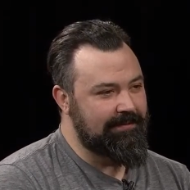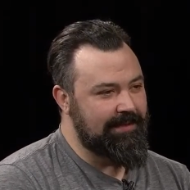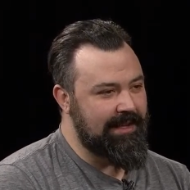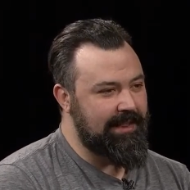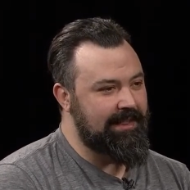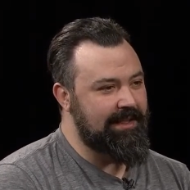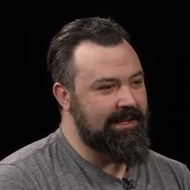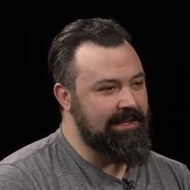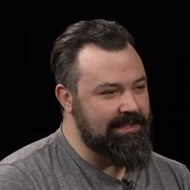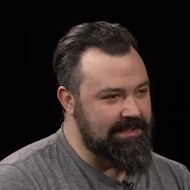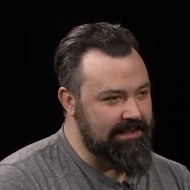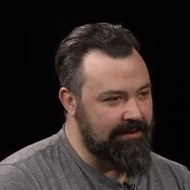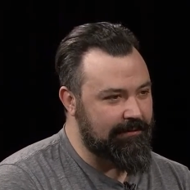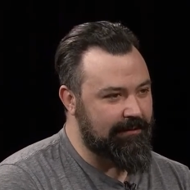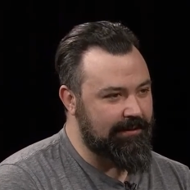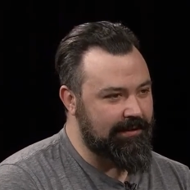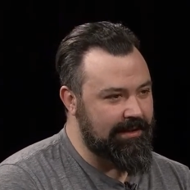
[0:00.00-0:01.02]
He thinks
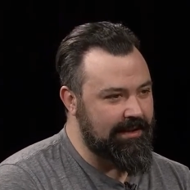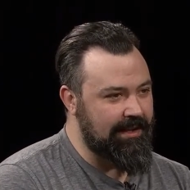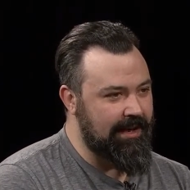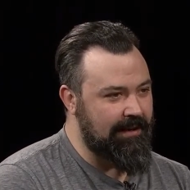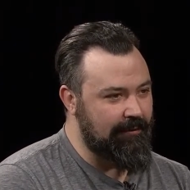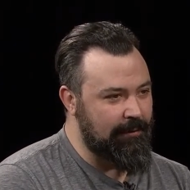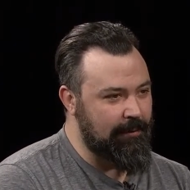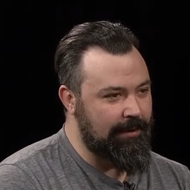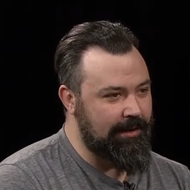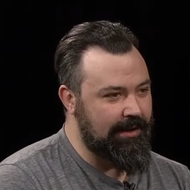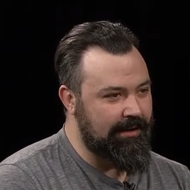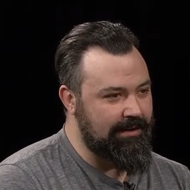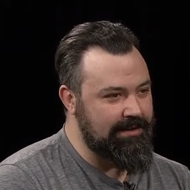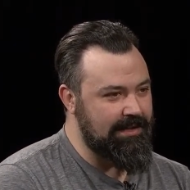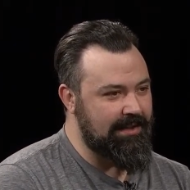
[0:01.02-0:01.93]
differently than everyone else,